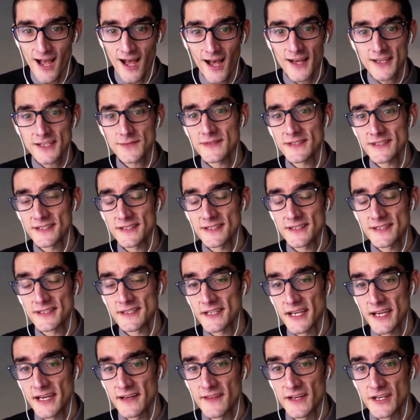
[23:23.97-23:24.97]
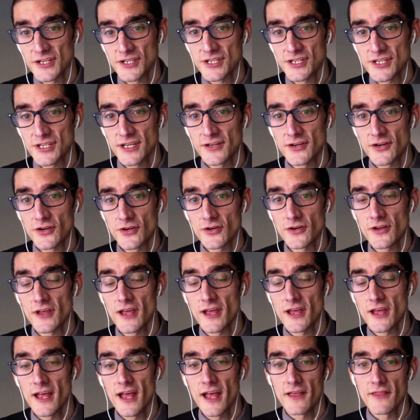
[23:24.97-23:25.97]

Osmundsen stated that she had heard